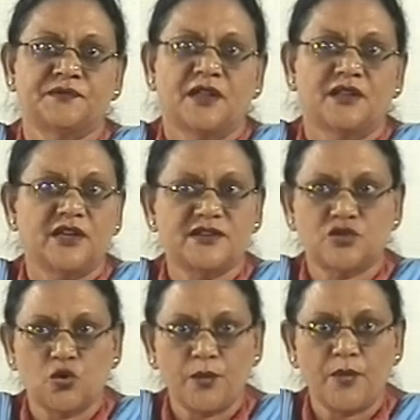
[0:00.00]
There is
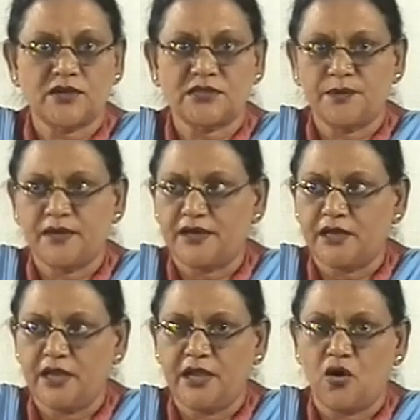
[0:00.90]
no
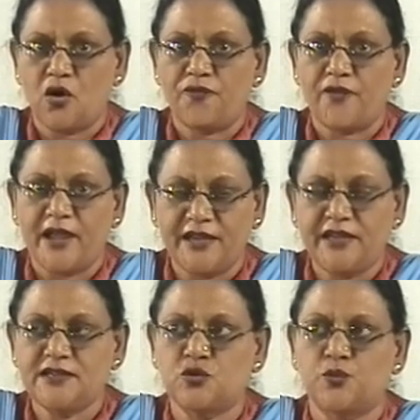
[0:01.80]
possibility of
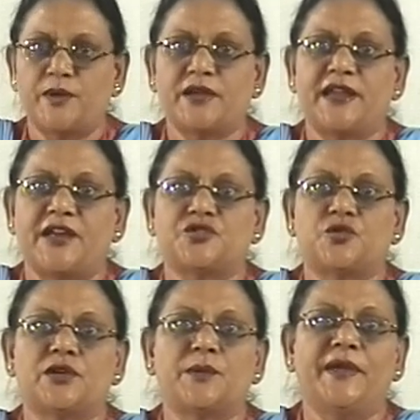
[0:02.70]
any
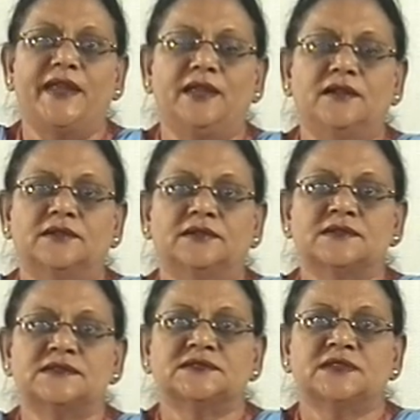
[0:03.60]
supernatural being.
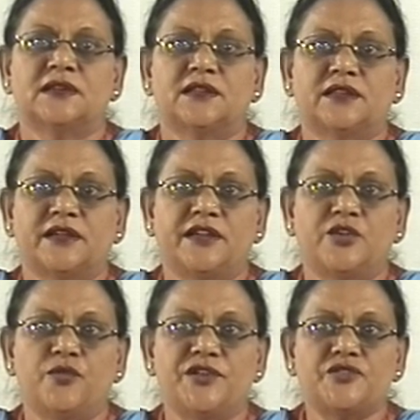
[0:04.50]
The
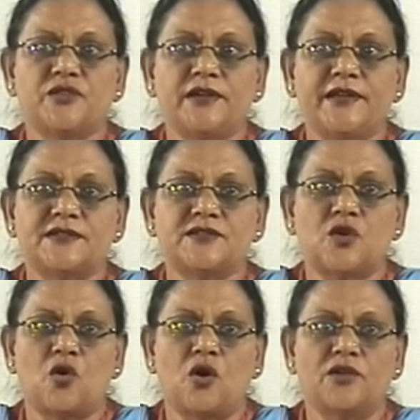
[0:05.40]
individual is
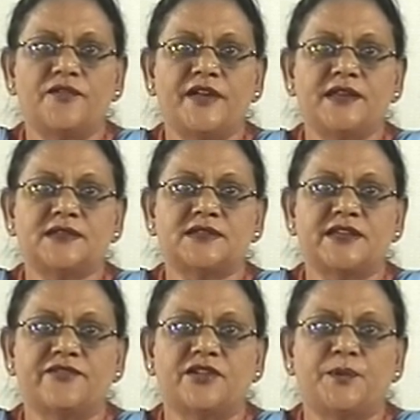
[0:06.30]
always
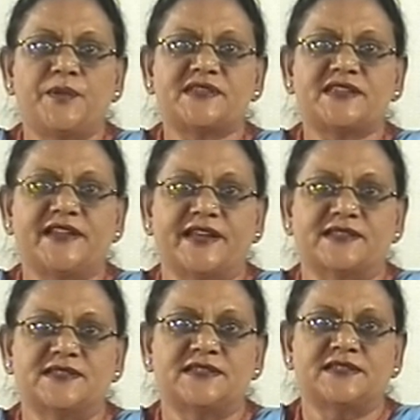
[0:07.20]
given
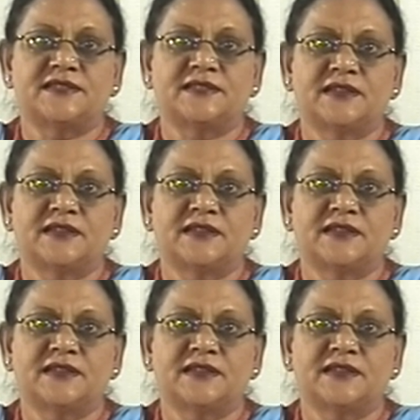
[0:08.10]
precedence.